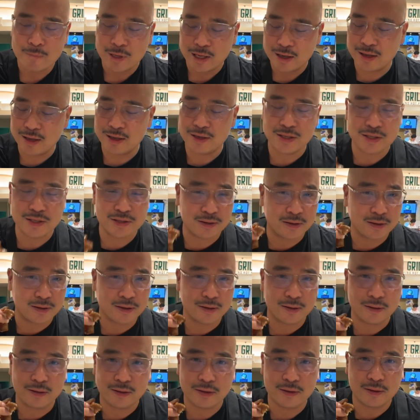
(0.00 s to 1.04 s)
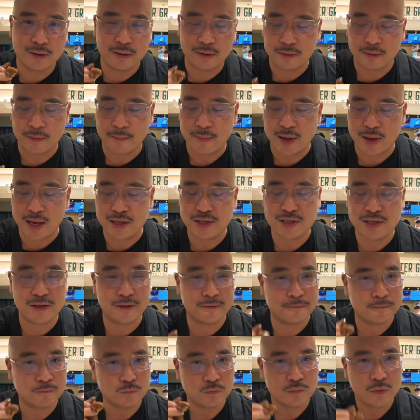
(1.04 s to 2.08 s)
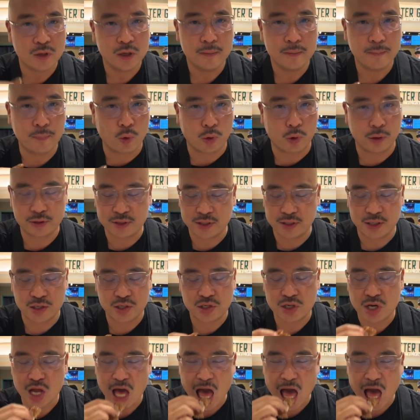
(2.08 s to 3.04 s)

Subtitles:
It is an amazing pork dish.